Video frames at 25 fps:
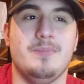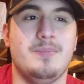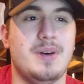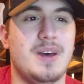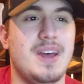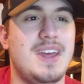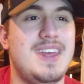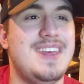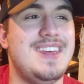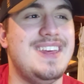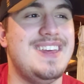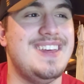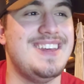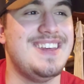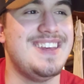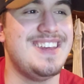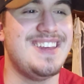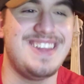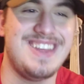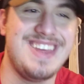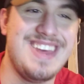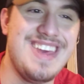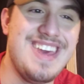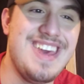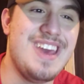But well,
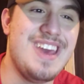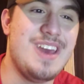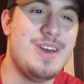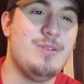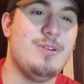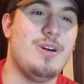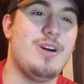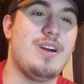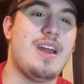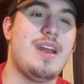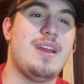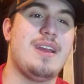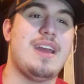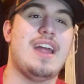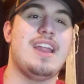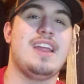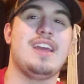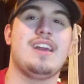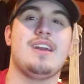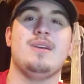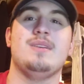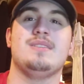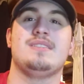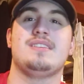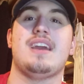all right.
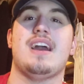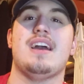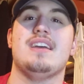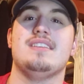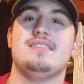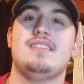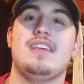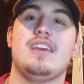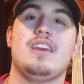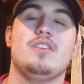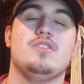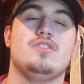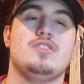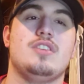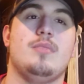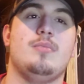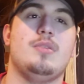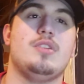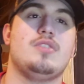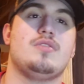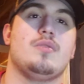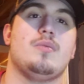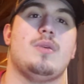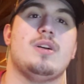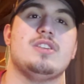Anyways, guys, thank you so
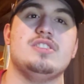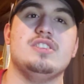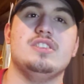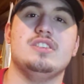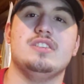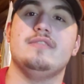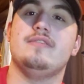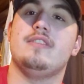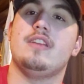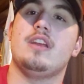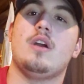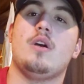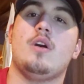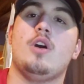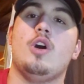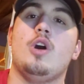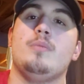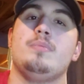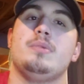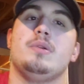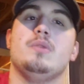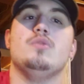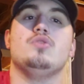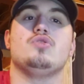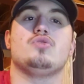much for watching this video. I
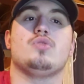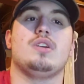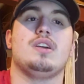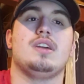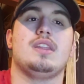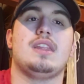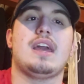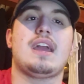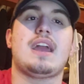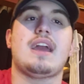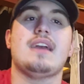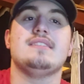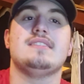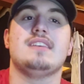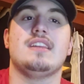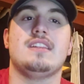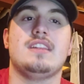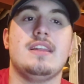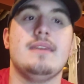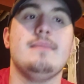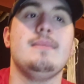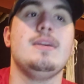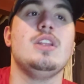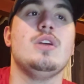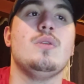hope you enjoy it. Like I said,
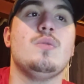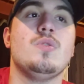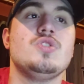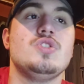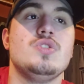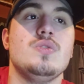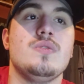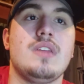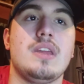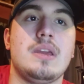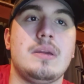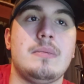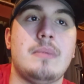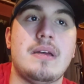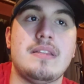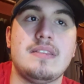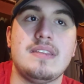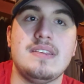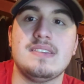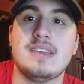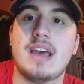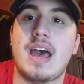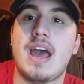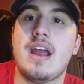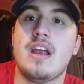let me know what you think about
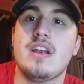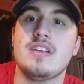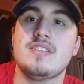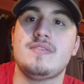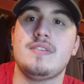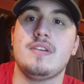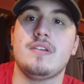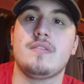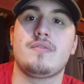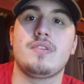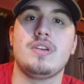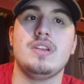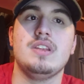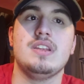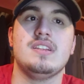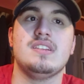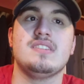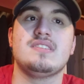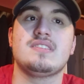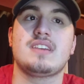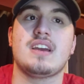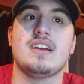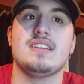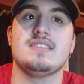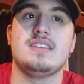these hires. Feel free to
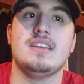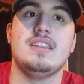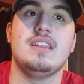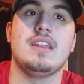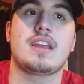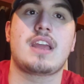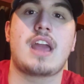discuss it in the